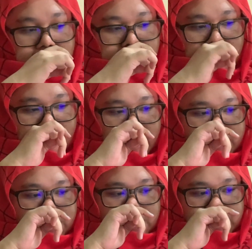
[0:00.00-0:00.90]

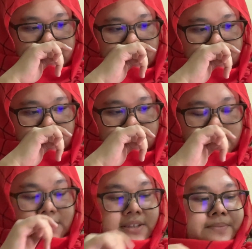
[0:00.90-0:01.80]
badge,
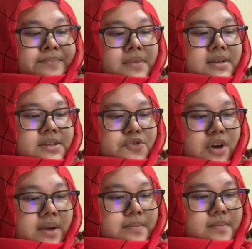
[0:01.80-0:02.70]
stickers,
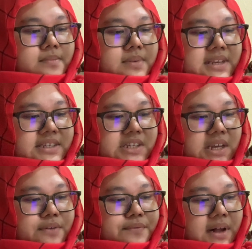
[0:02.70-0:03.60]
strap,
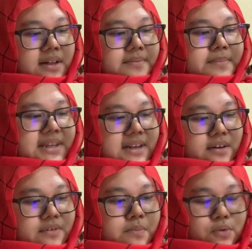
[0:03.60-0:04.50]
keychain file mini
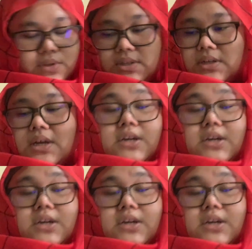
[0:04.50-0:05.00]
cover poster.